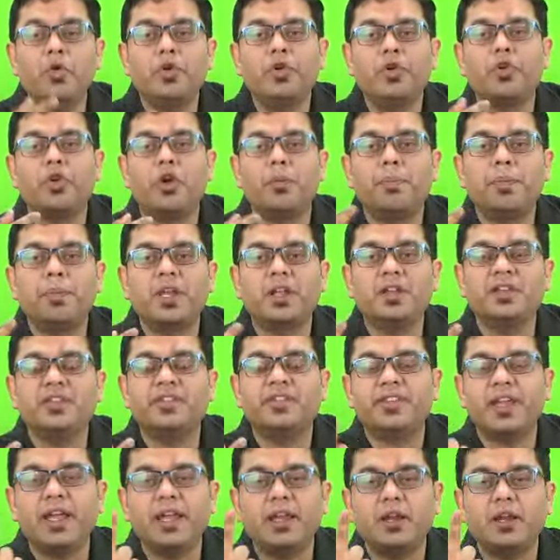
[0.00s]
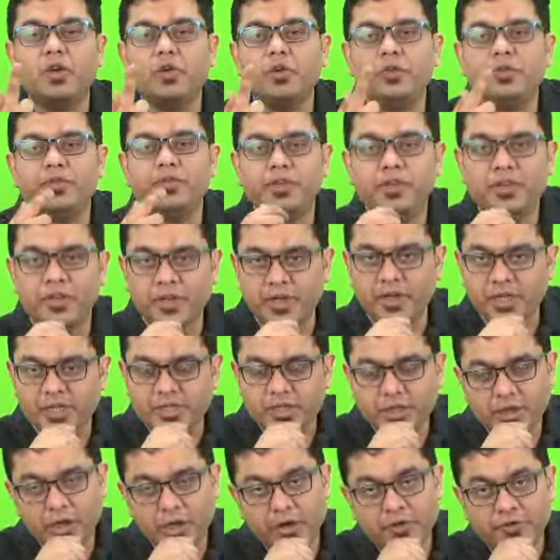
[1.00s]
tropical cyclones in the region
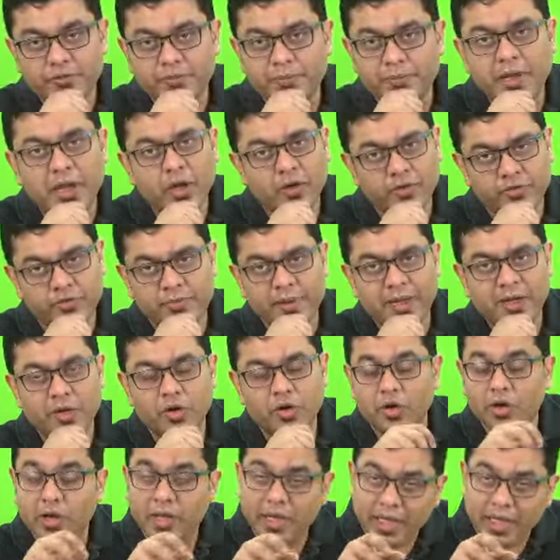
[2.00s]
of Bay of Bengal.